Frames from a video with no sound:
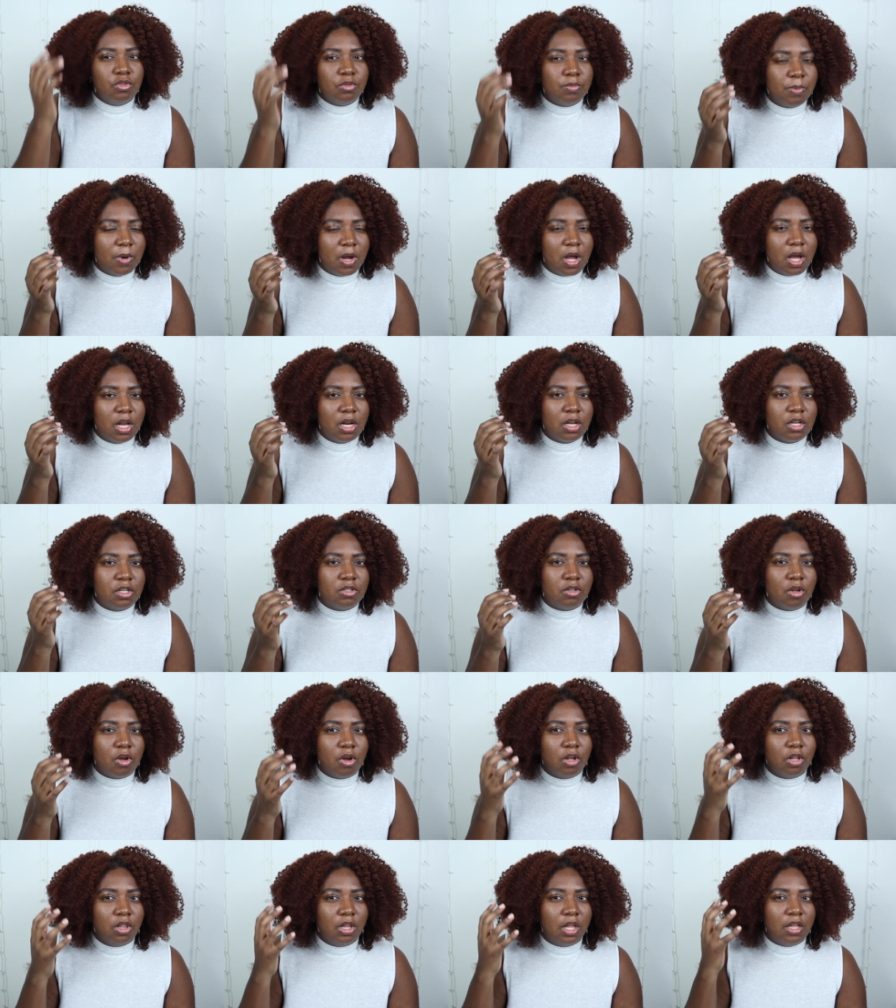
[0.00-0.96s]
products
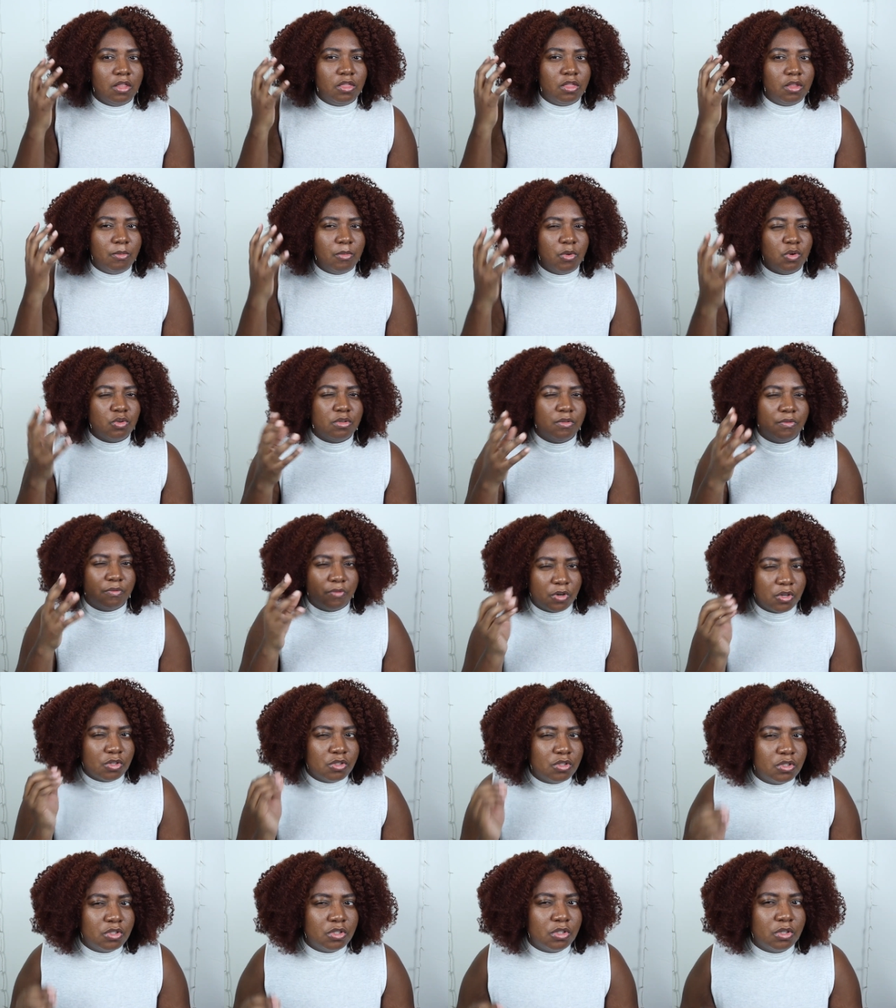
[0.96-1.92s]
on like the most
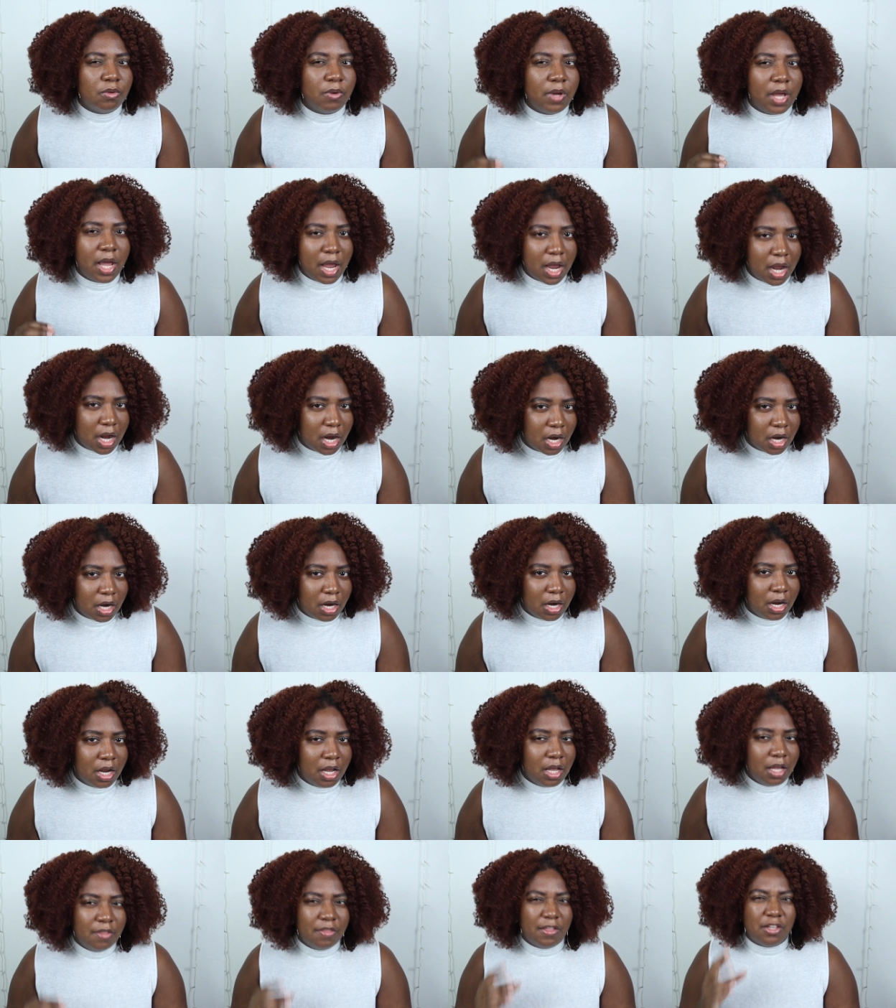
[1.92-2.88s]
versatile hair
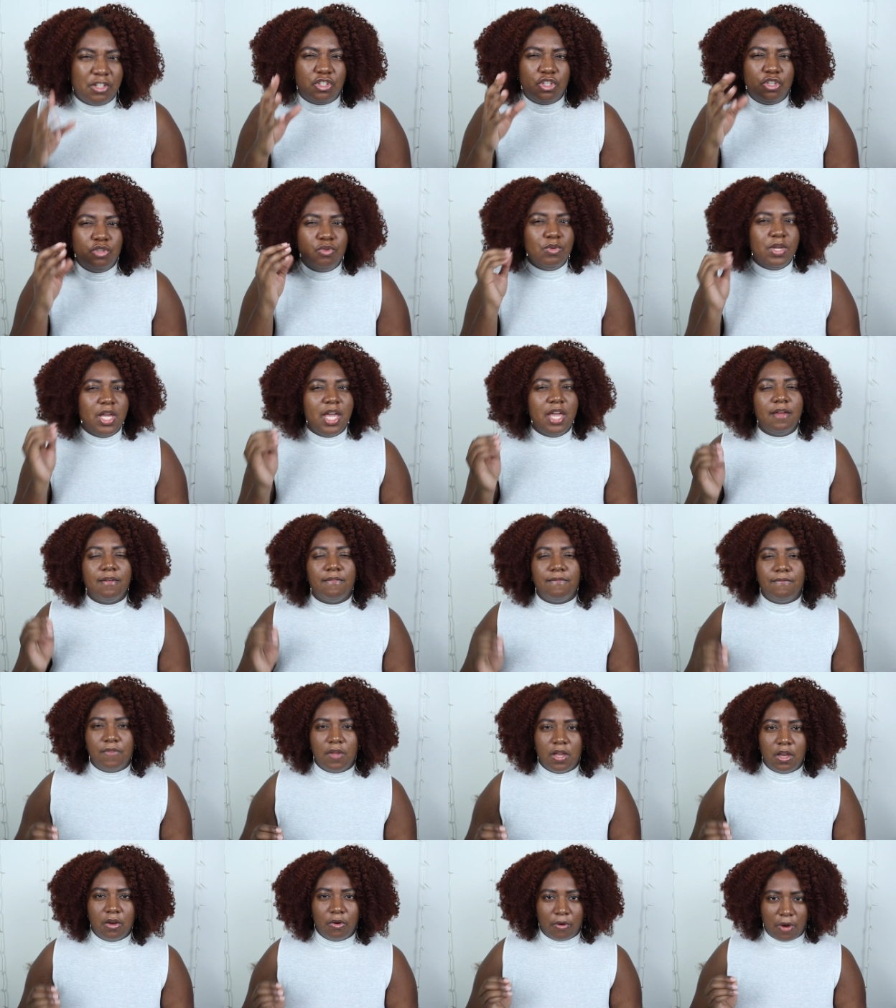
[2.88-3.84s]
that you can't
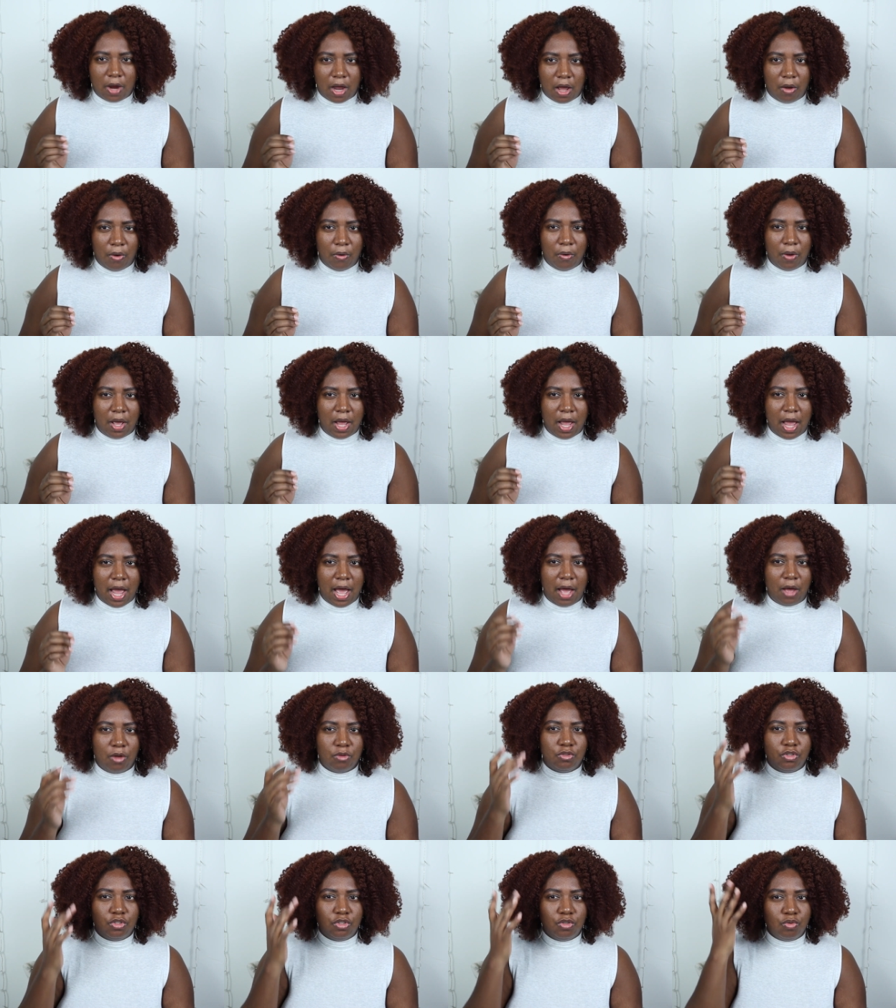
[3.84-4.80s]
figure out
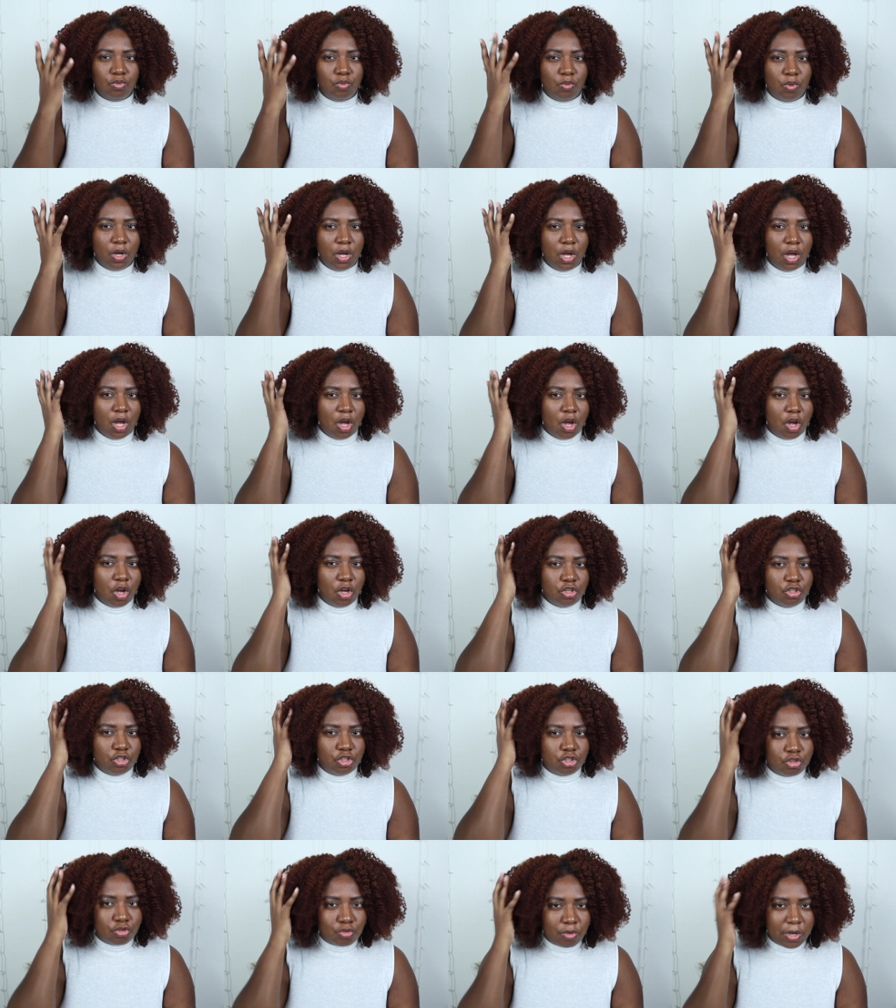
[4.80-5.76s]
how to
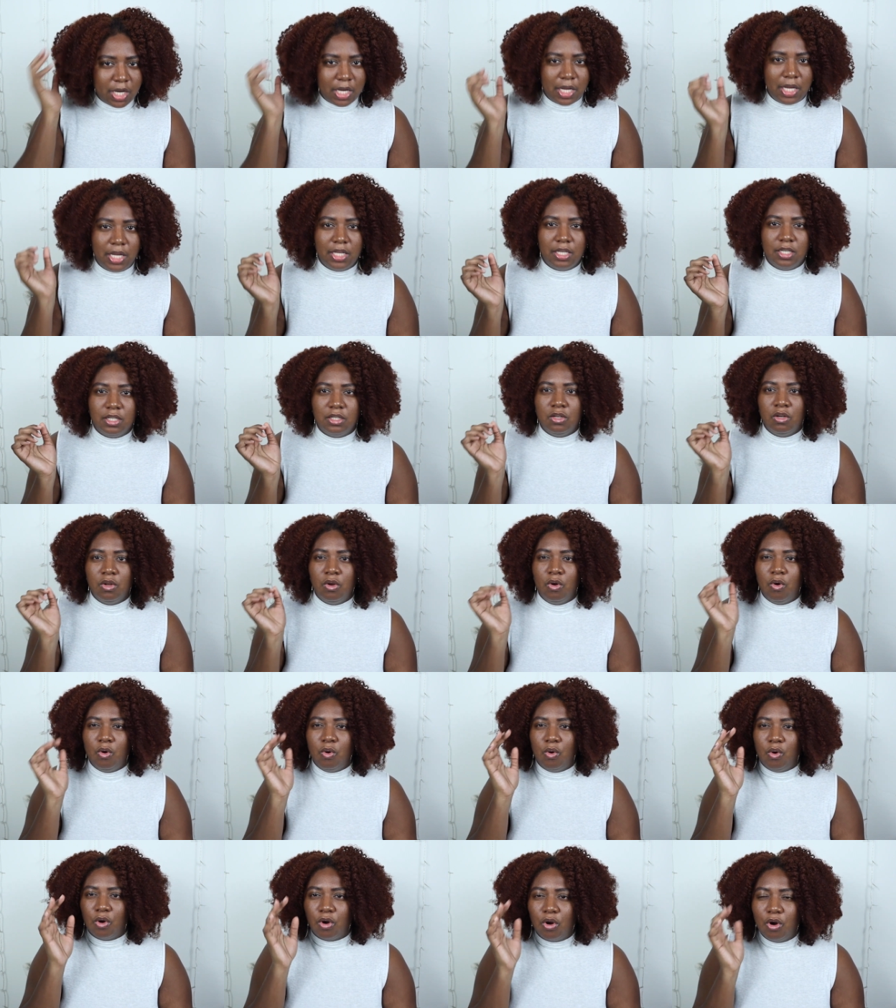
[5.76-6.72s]
straighten
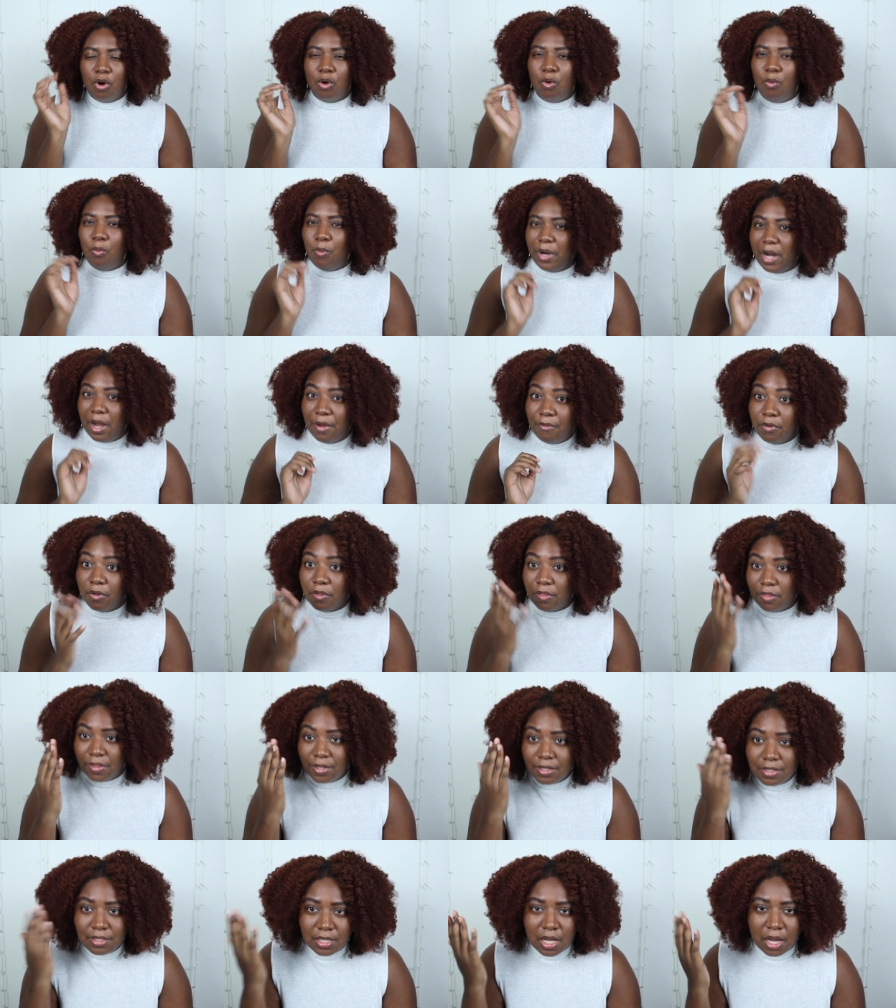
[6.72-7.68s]
or curl, whatever,
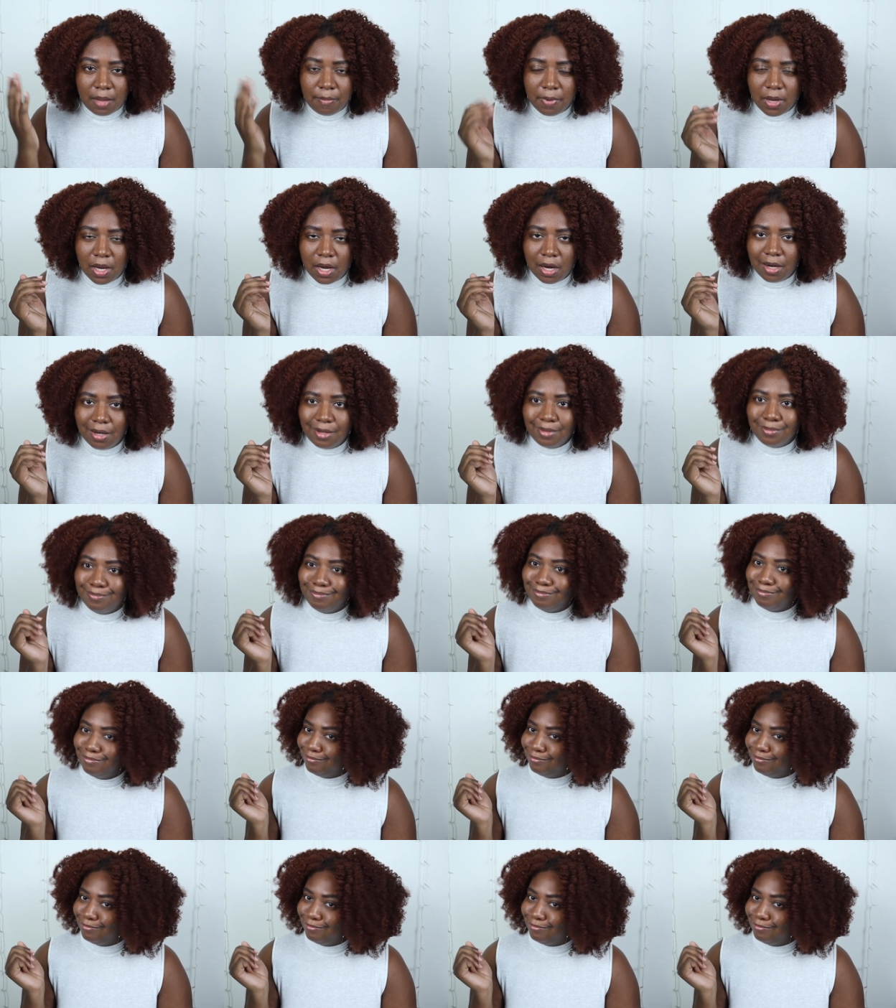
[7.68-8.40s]
this type of hair,